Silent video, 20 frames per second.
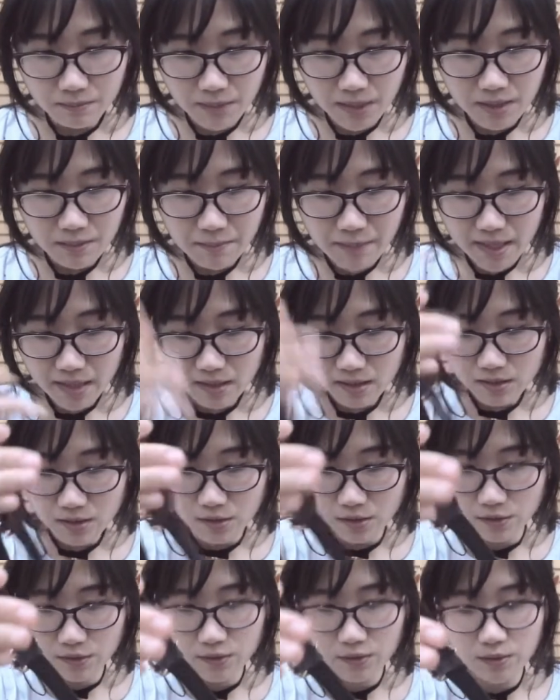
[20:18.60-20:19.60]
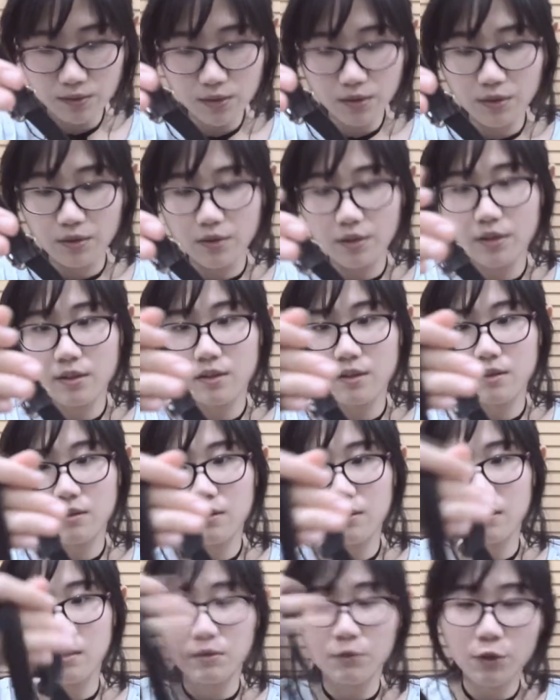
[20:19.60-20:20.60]
But the bag is good
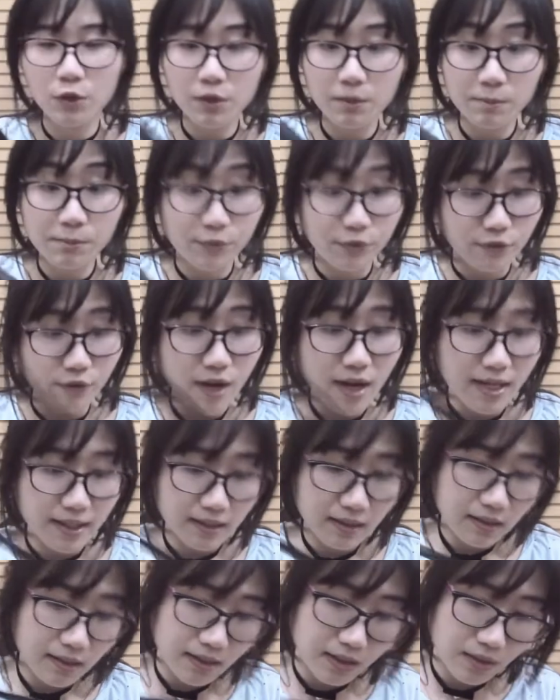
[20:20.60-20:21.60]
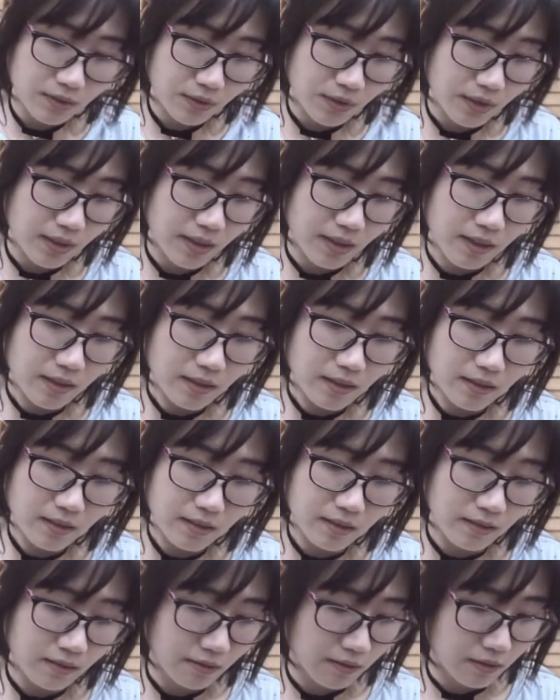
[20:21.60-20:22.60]
for the price. This is really
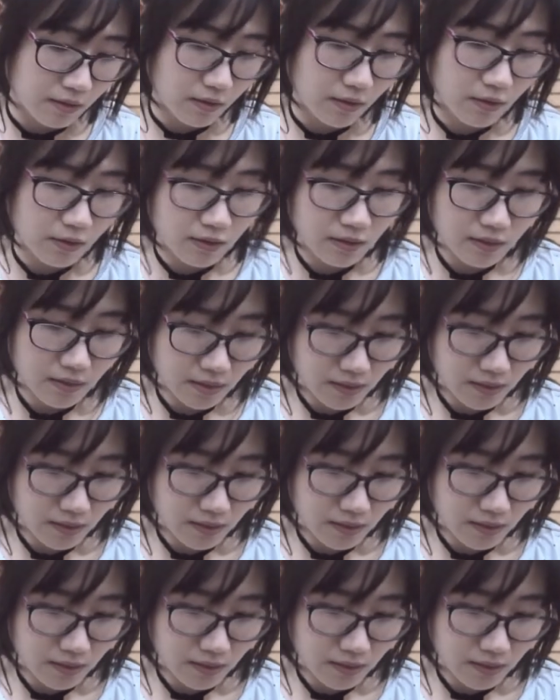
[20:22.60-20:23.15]
good,